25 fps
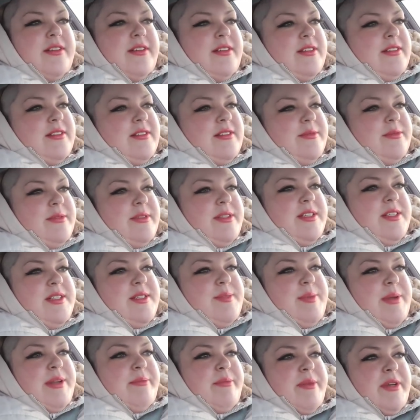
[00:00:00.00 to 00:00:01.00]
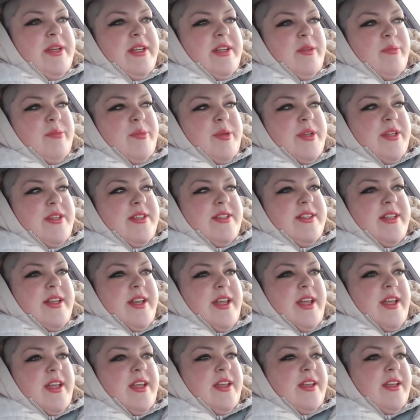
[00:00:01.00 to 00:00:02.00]
Okay. I'm gonna spend money on
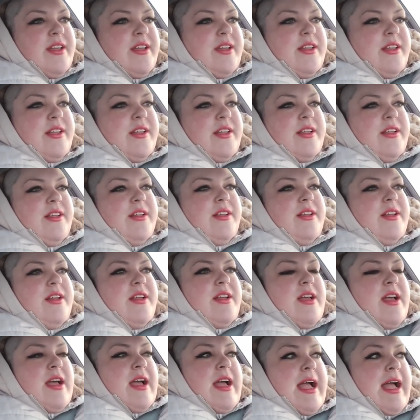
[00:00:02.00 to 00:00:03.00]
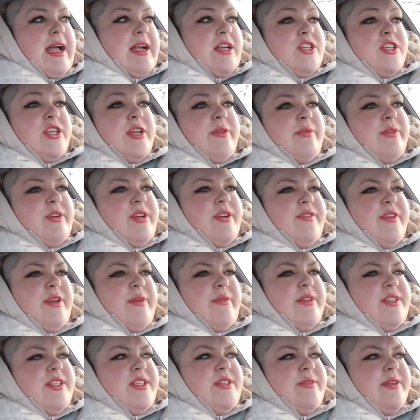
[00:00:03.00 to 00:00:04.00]
Peetz today. Actually, I wonder
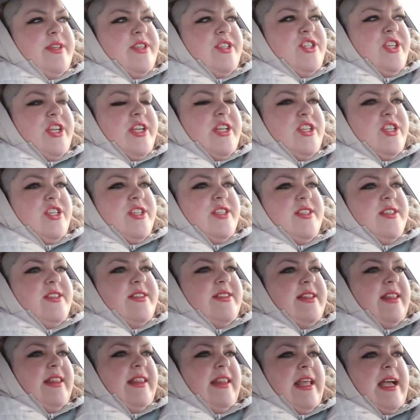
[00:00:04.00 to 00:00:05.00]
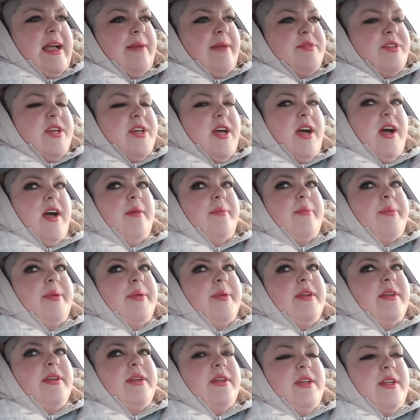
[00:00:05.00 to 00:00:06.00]
if he wants to exchange his laptop
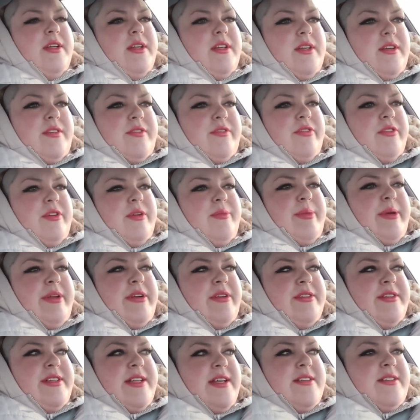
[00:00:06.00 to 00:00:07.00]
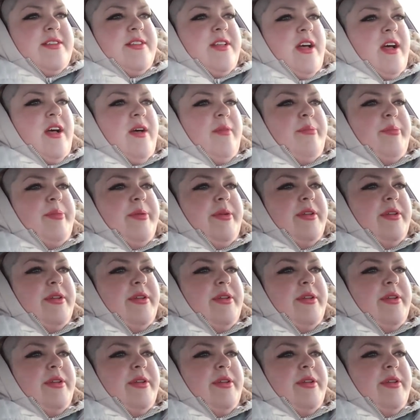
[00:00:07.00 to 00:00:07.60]
for a better desktop.